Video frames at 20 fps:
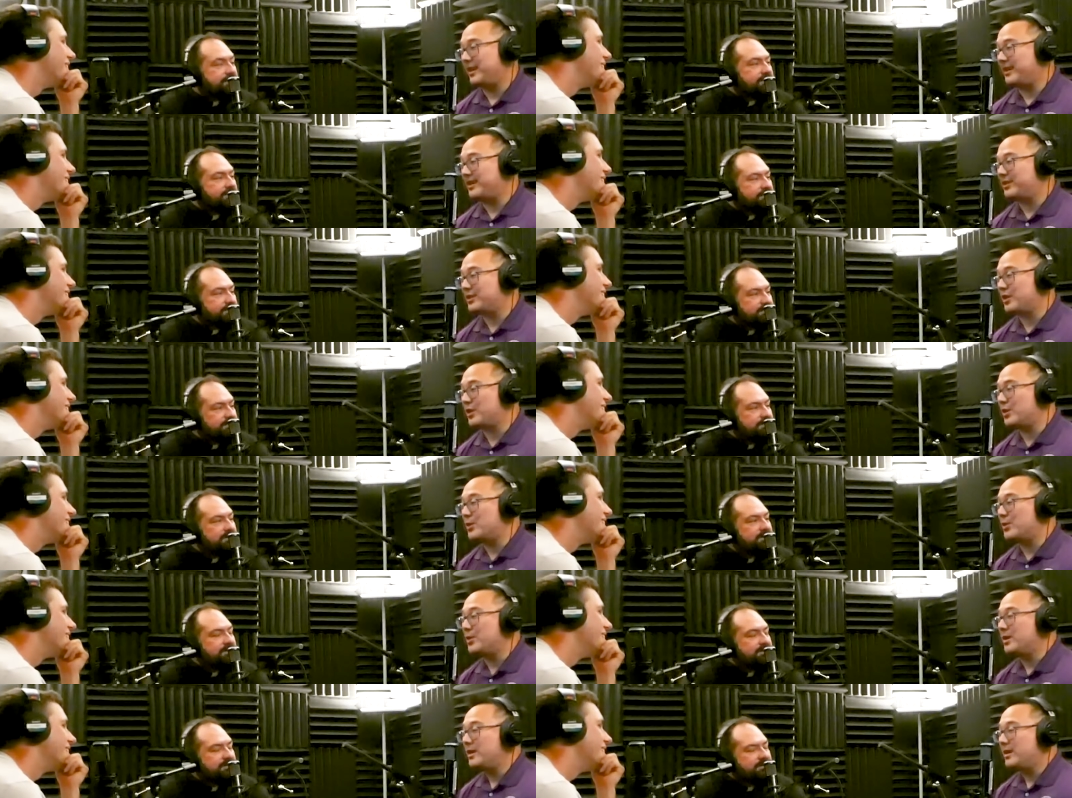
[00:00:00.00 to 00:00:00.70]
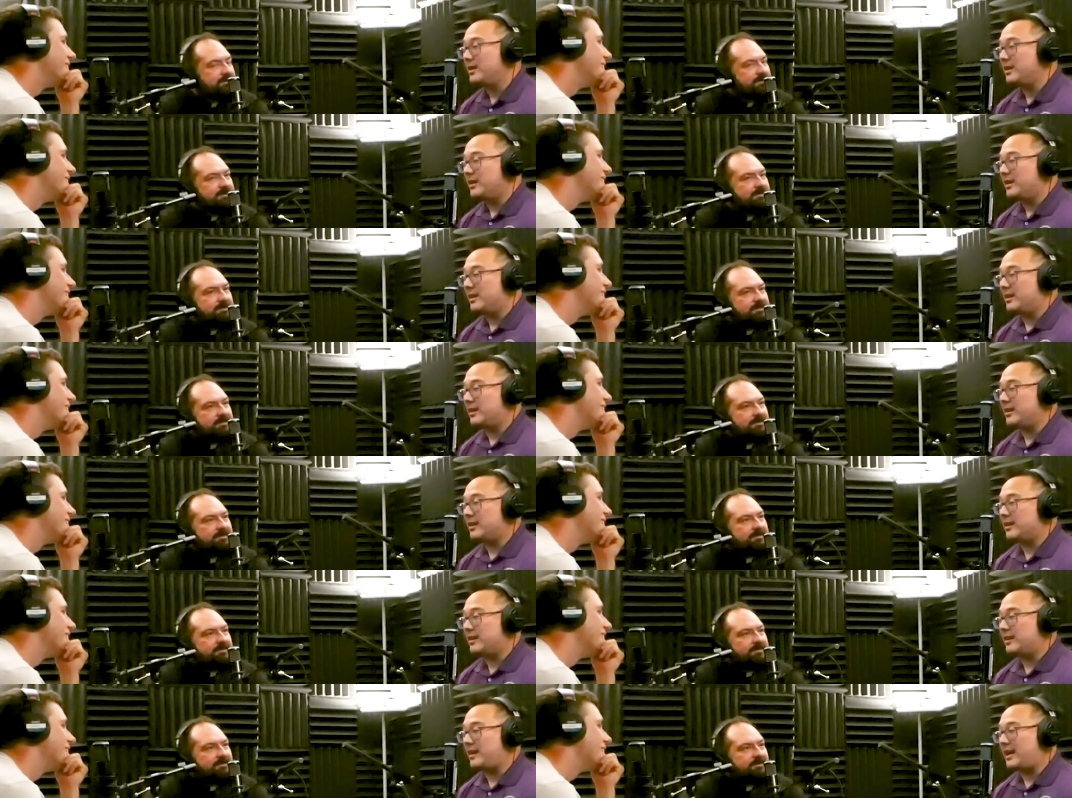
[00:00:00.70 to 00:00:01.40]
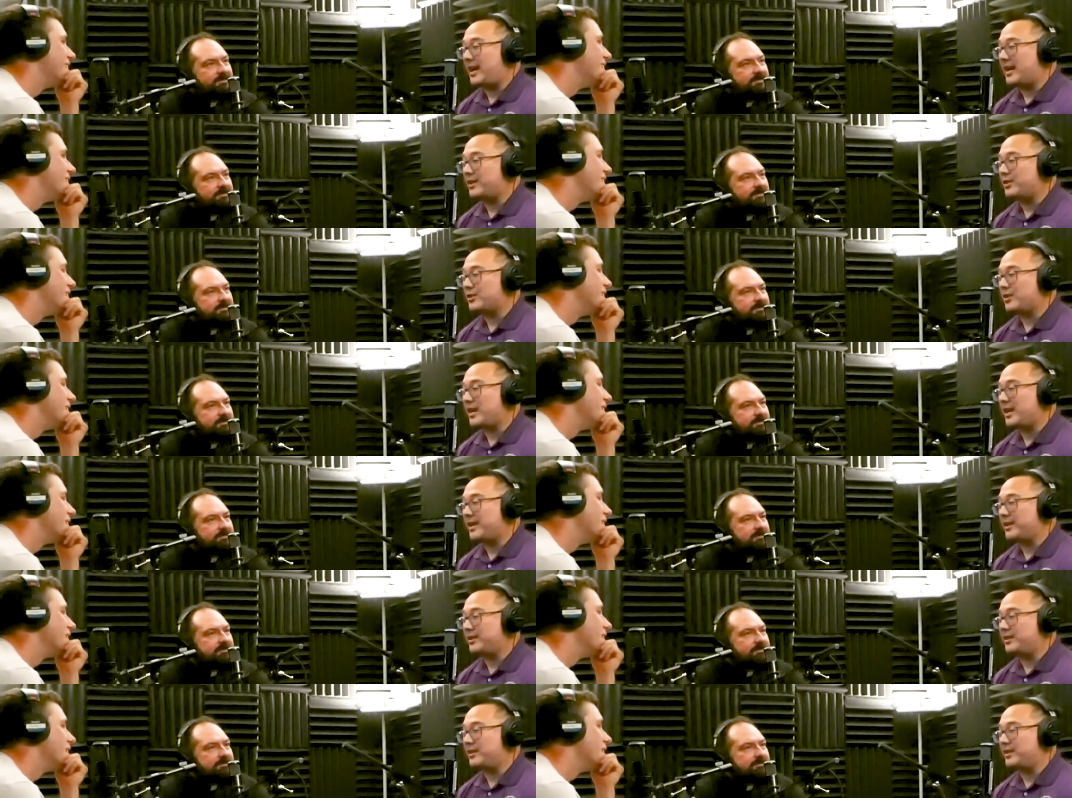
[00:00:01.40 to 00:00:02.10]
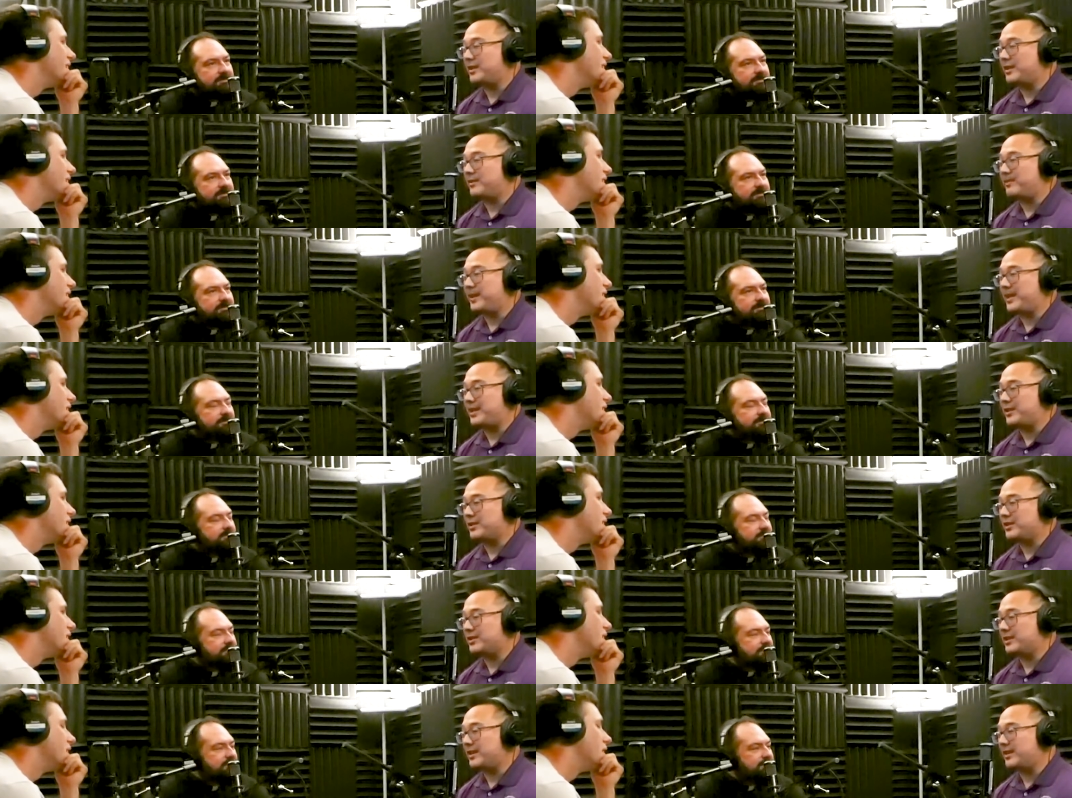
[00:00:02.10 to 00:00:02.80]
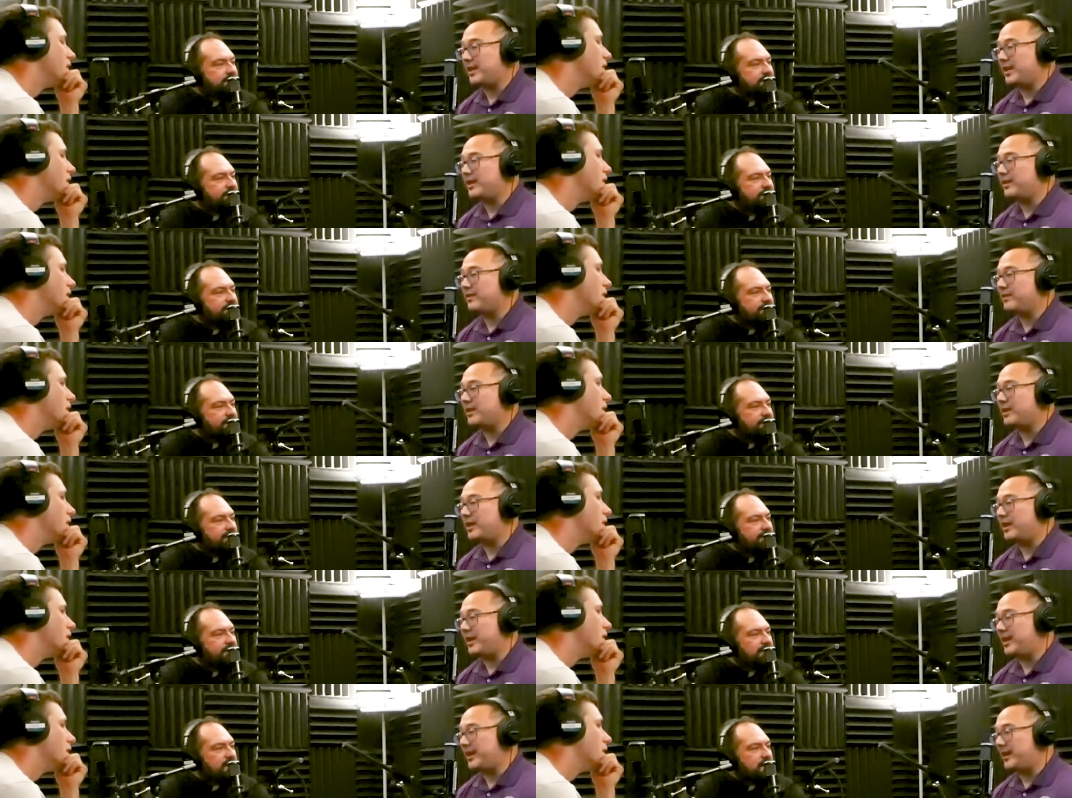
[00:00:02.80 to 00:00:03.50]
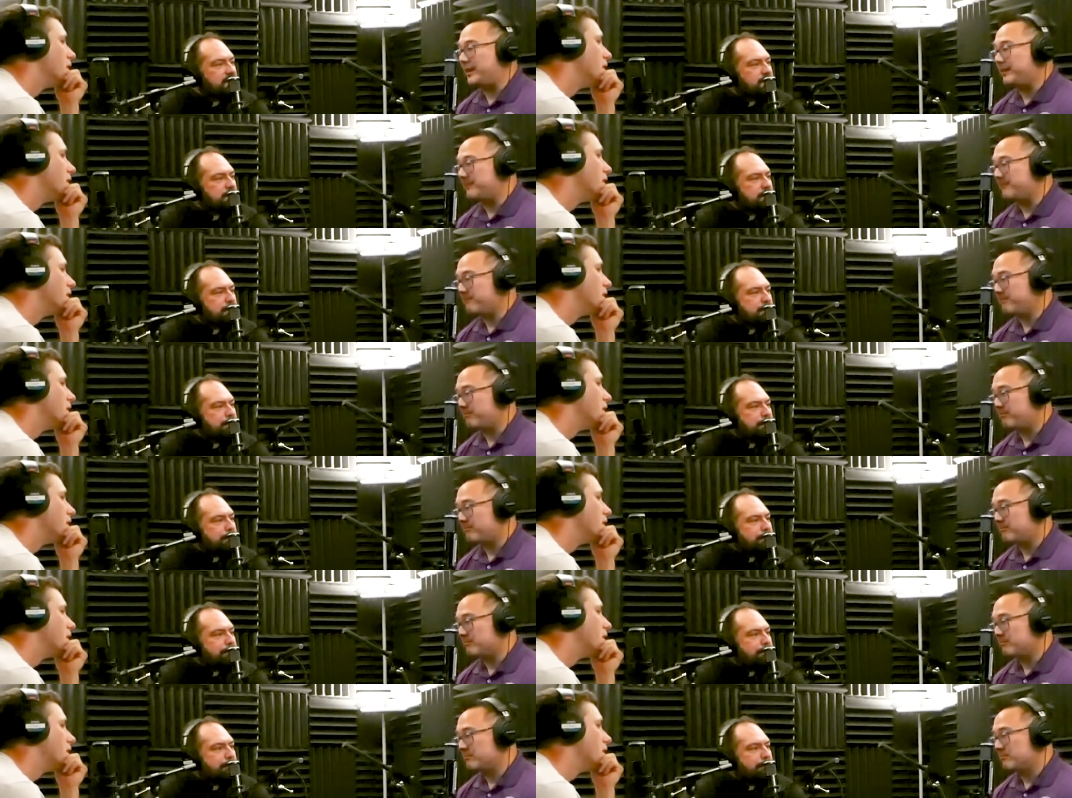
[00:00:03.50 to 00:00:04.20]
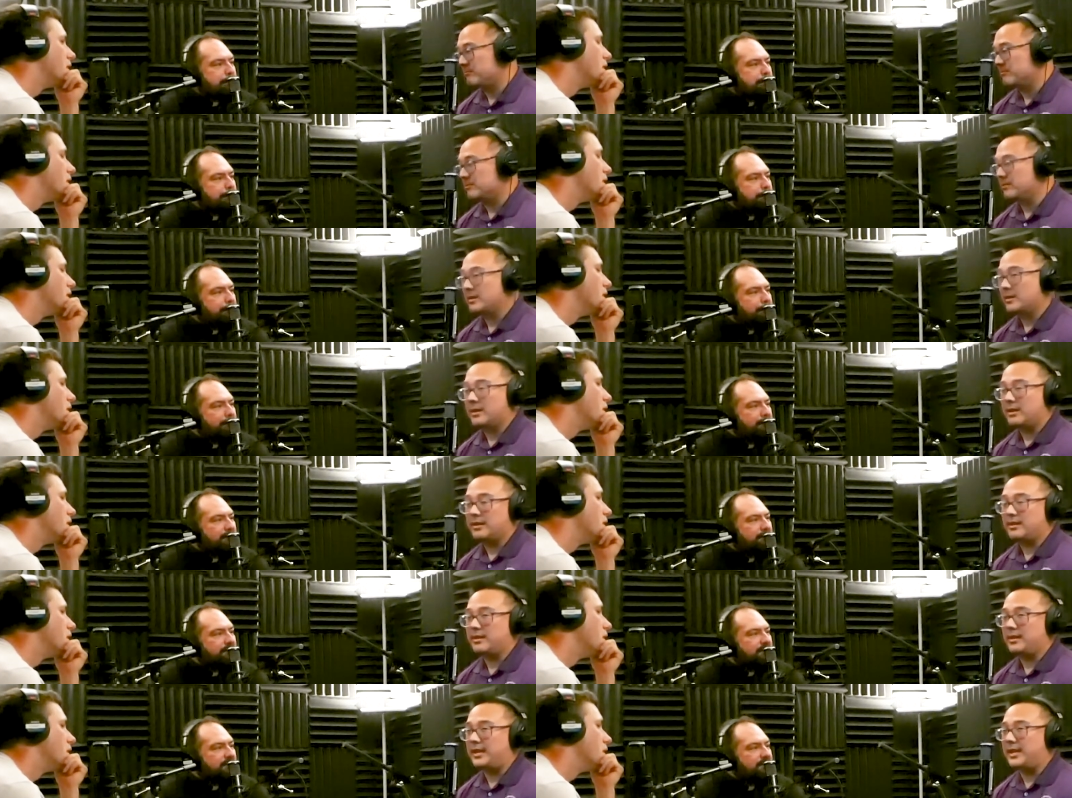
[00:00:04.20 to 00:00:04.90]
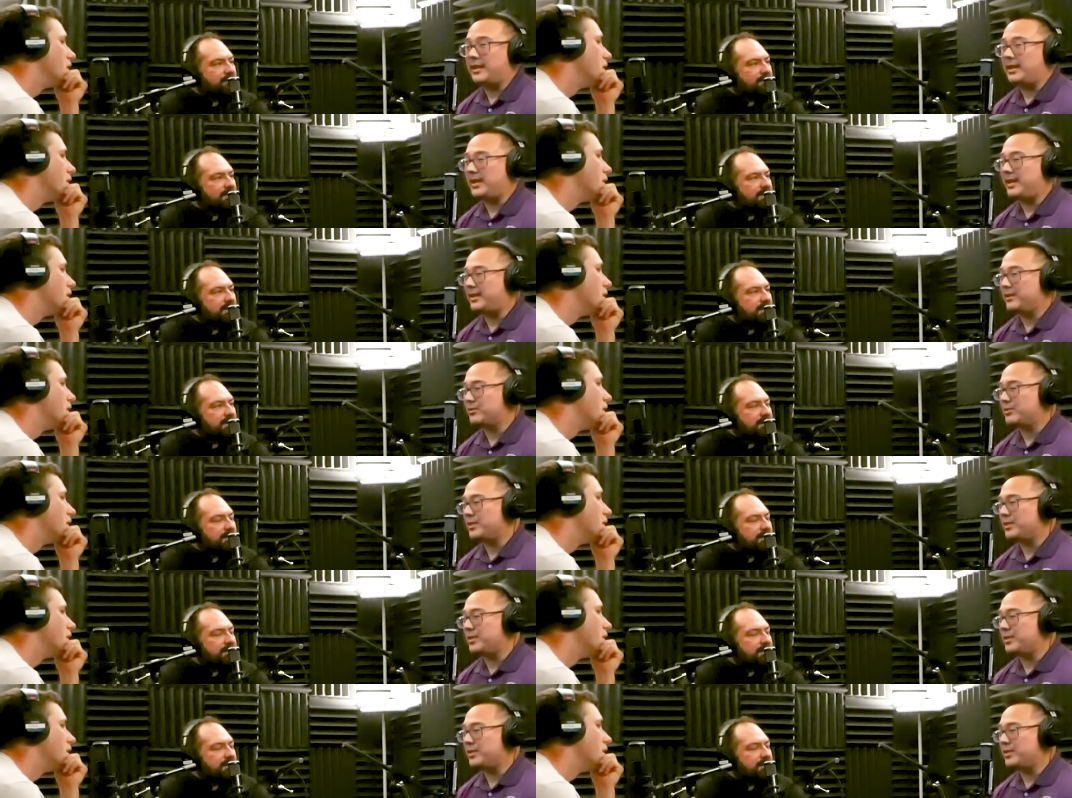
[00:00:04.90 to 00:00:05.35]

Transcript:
Speaker 1: And so I try to tell patients at the end of the day, it is